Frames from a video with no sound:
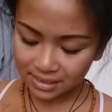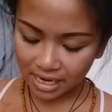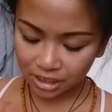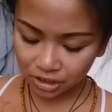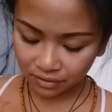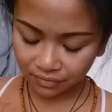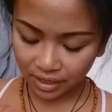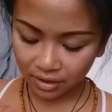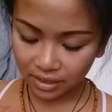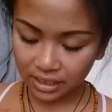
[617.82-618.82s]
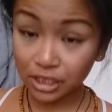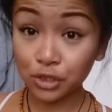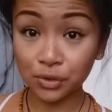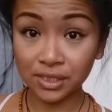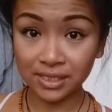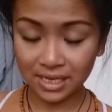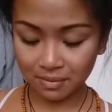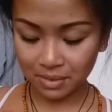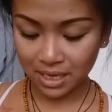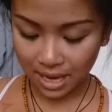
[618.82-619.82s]
Actually very
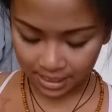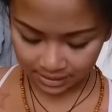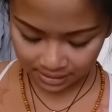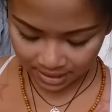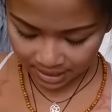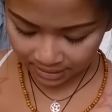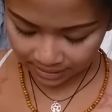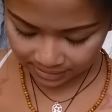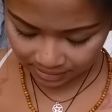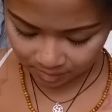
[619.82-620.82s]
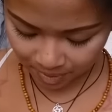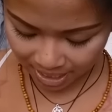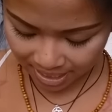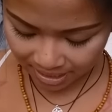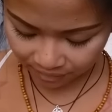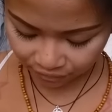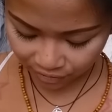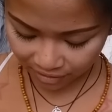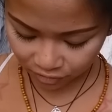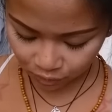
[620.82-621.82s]
interesting because this is by
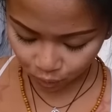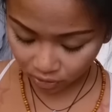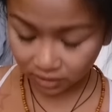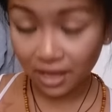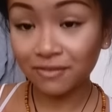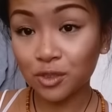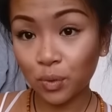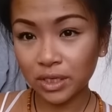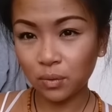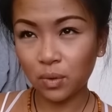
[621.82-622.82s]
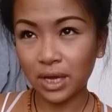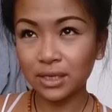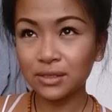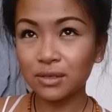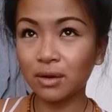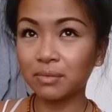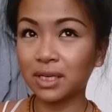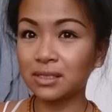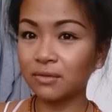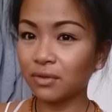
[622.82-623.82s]
Love 21, so I'm
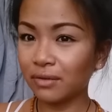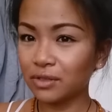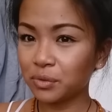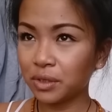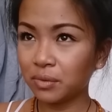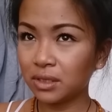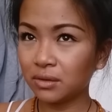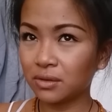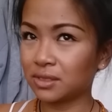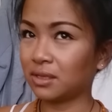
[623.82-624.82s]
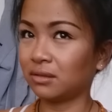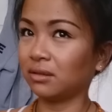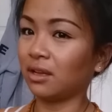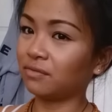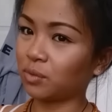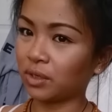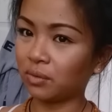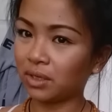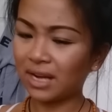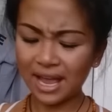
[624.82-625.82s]
guessing Forever 21, or is it Love 21?